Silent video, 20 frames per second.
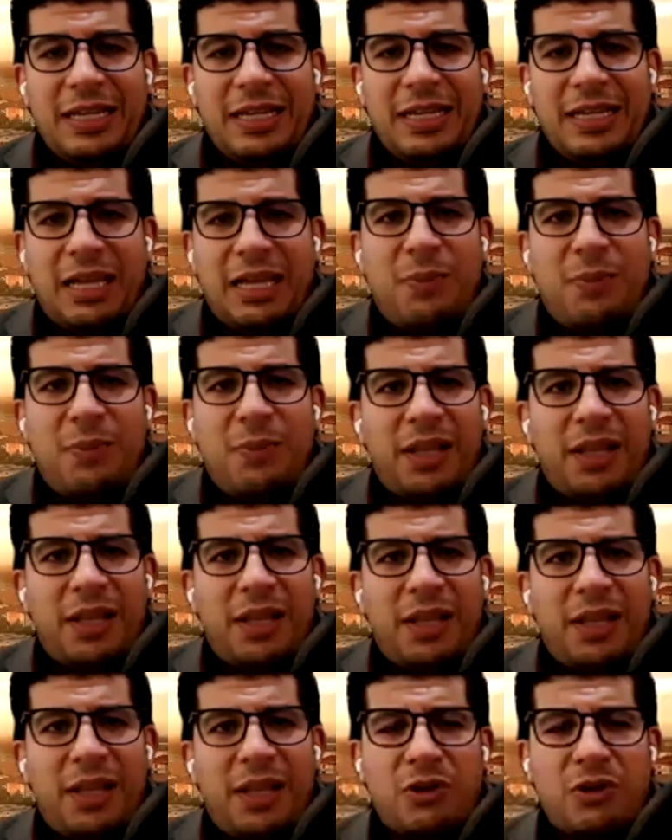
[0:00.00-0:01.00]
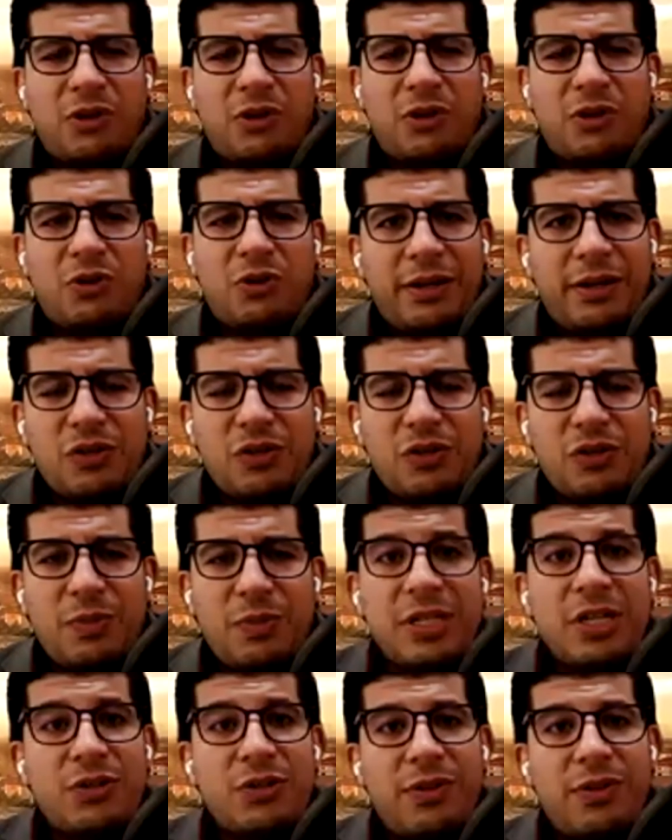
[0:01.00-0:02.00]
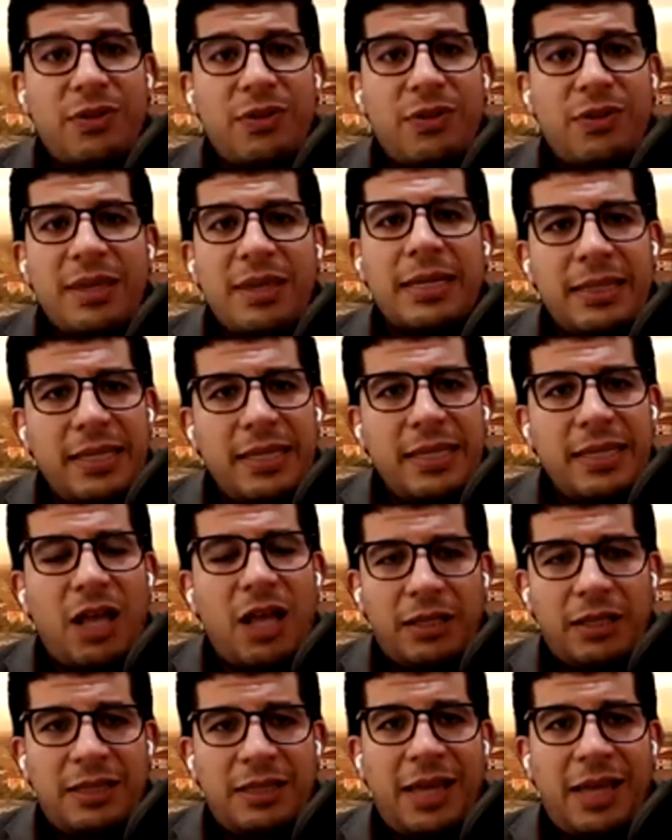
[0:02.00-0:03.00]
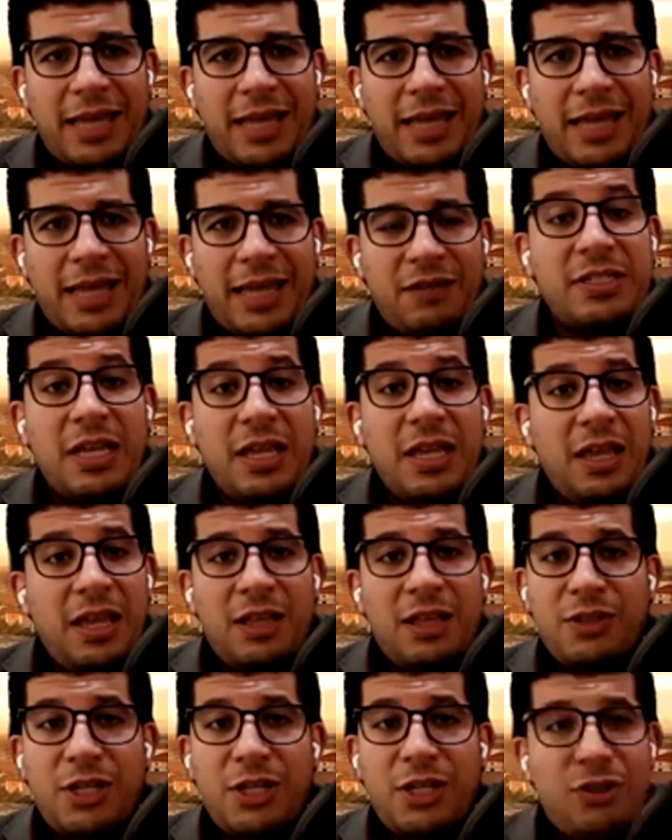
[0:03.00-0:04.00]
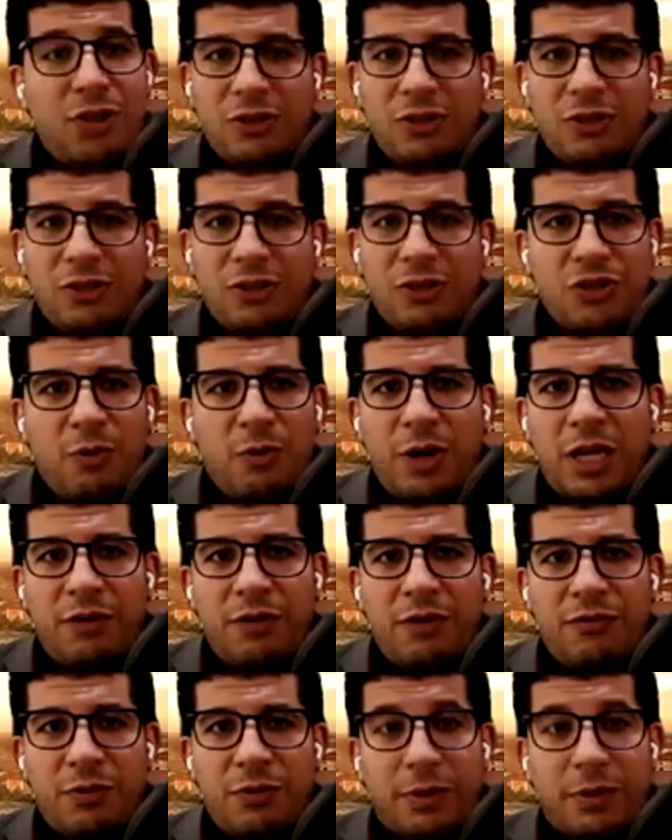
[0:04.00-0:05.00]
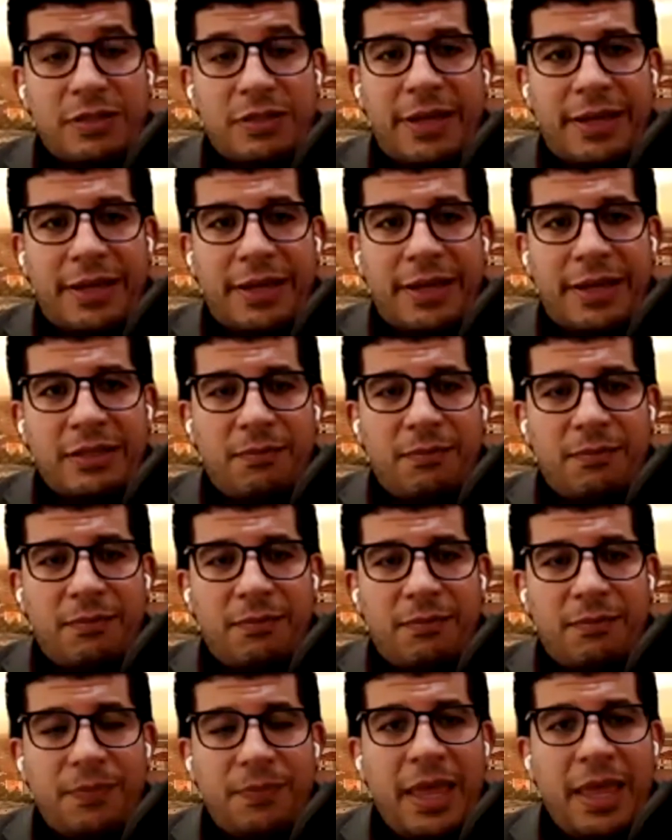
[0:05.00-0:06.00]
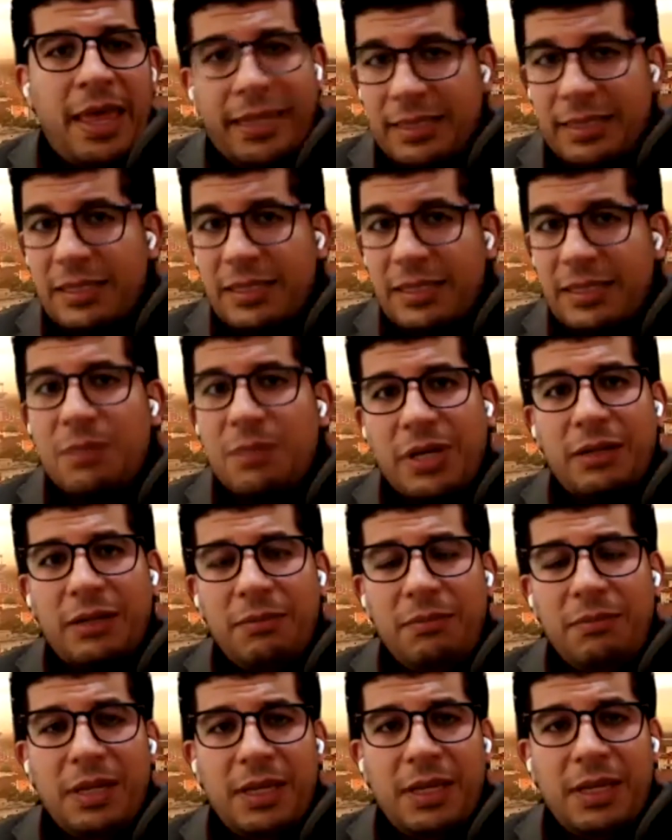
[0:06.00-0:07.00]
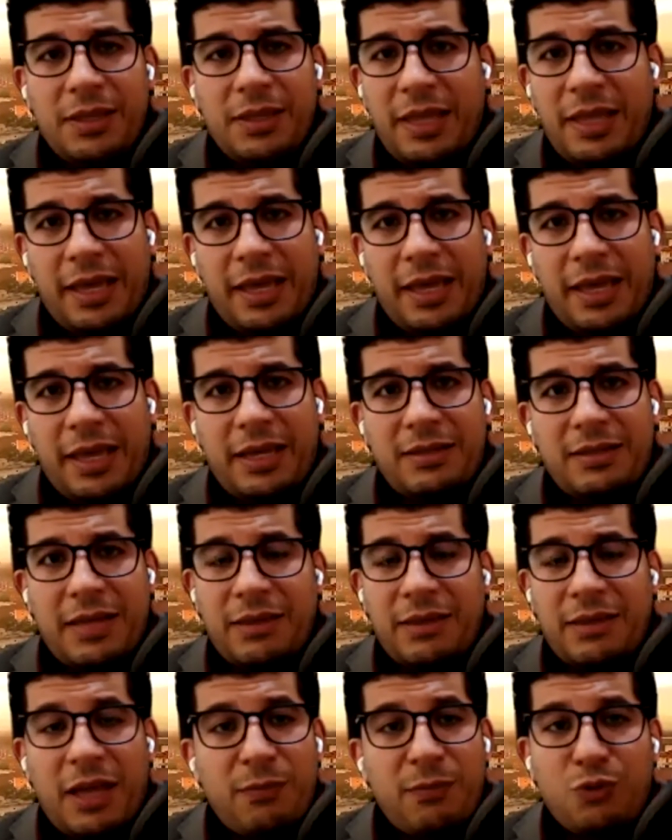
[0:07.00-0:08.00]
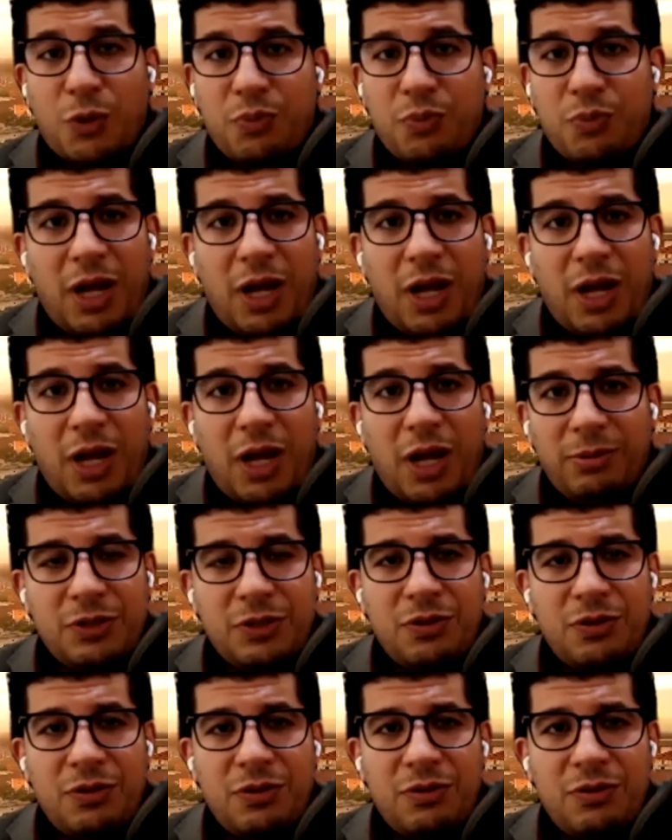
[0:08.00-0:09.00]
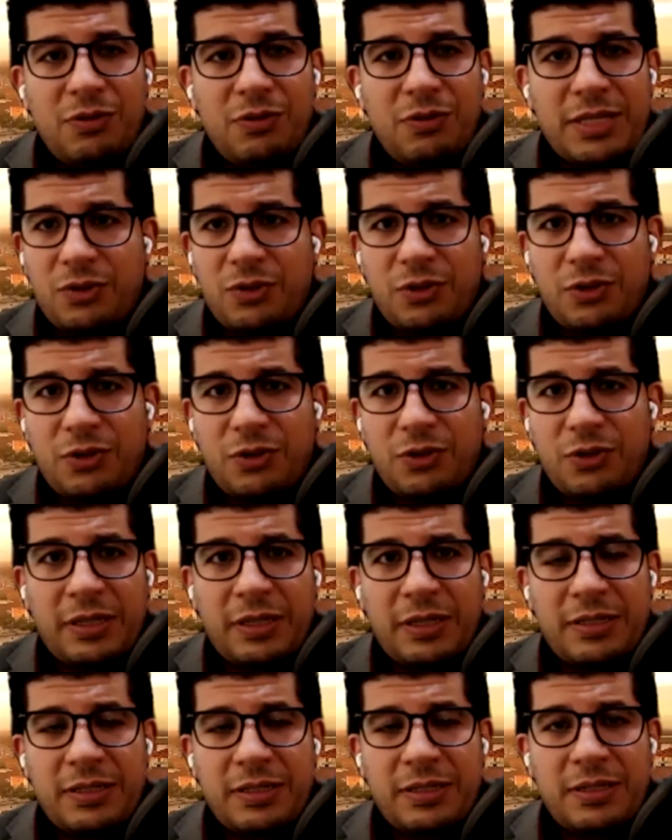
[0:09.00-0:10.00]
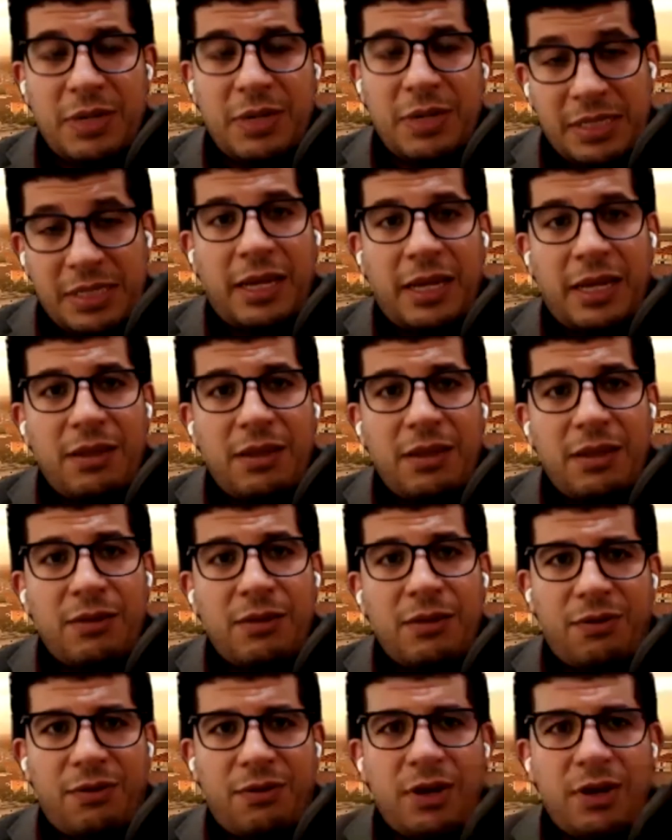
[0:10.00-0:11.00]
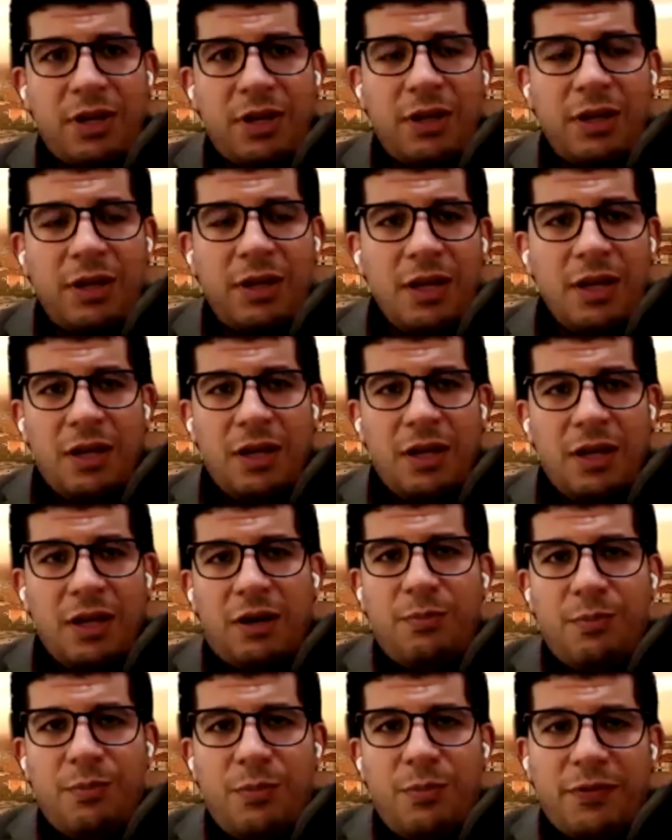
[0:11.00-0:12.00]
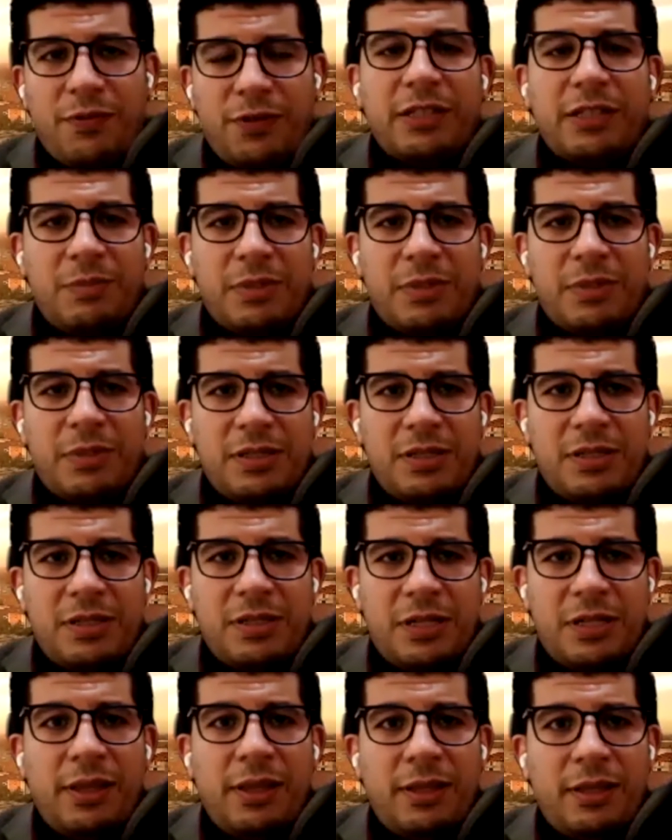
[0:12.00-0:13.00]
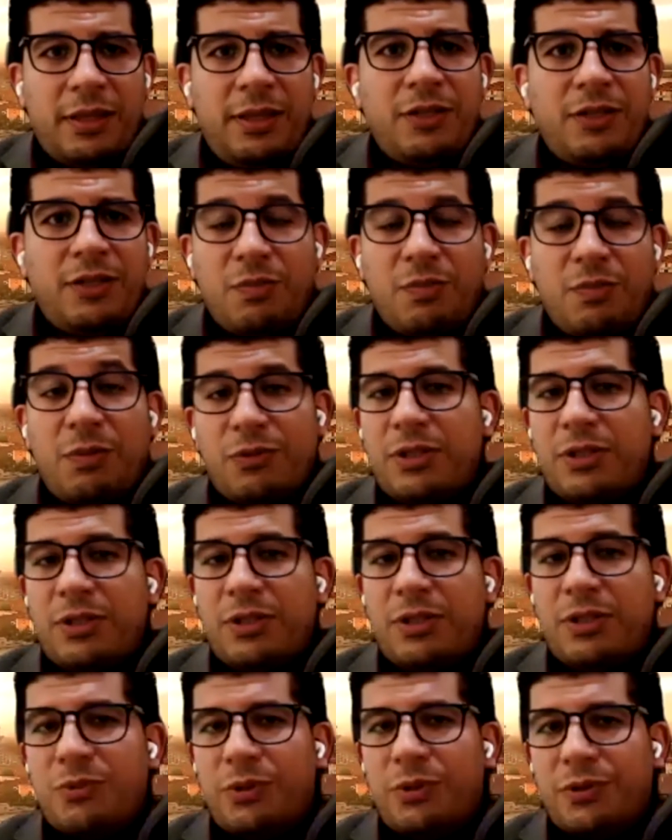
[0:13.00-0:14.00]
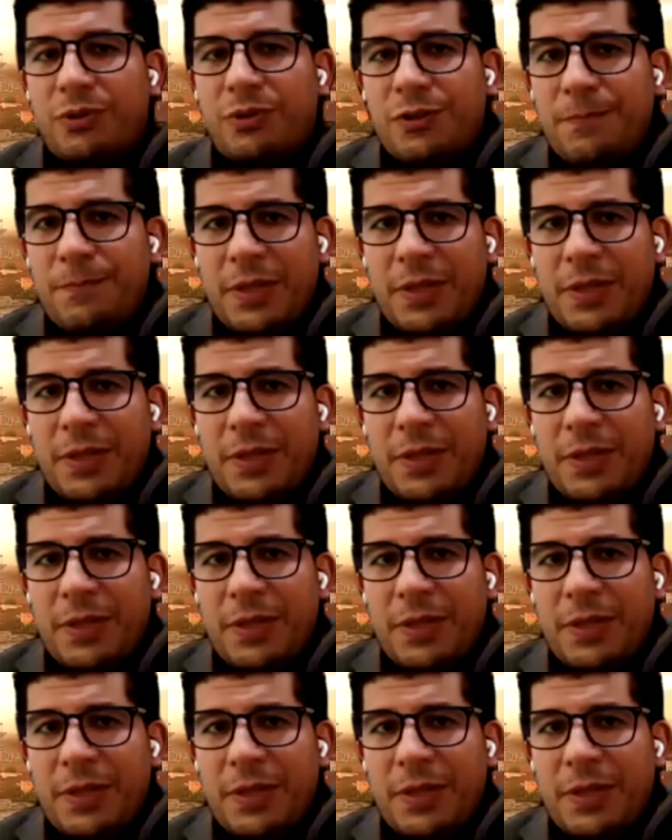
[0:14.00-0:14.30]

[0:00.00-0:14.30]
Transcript: policies with regard to punishments. So things like these, the Hanafis did not shy away from criticizing them. At the same time, they had and have no problem to assert and maintain the authority of the Ottomans to be legitimate Muslim rulers.